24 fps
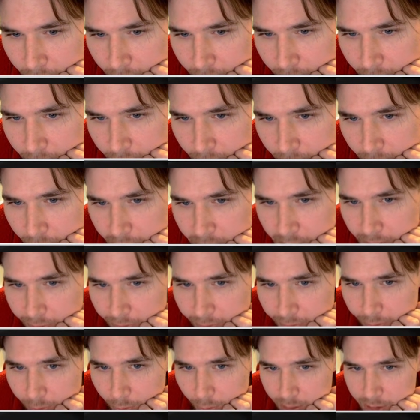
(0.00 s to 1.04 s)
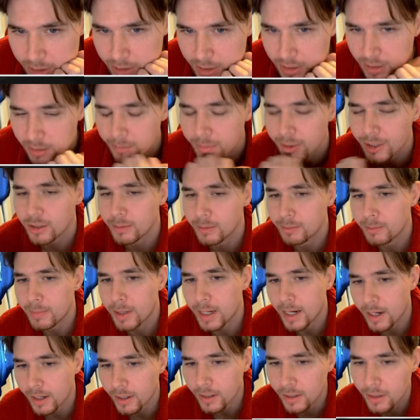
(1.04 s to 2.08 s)
because it forces the bishop
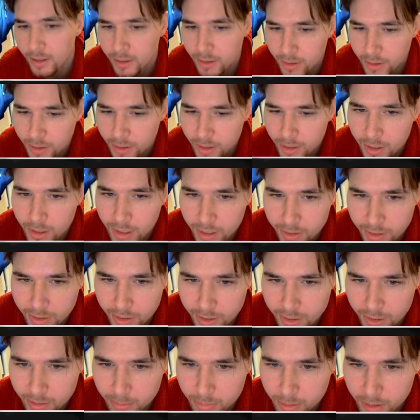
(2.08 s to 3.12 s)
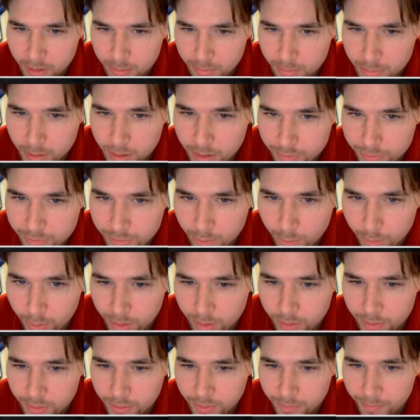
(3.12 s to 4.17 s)
back, and then I can play b4,
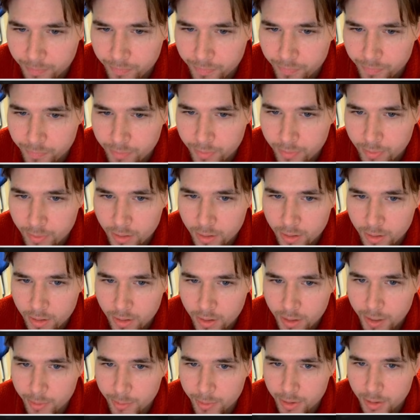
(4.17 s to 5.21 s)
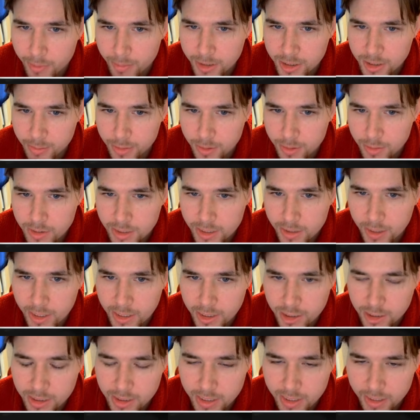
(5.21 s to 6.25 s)
and when the bishop goes here, I
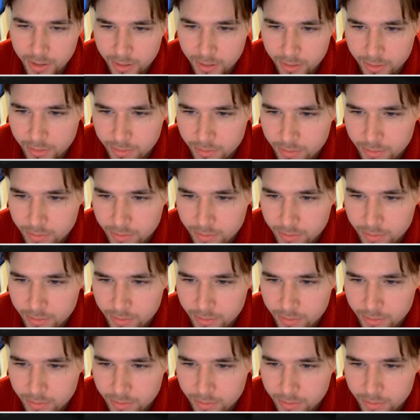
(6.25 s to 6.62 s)
just take it.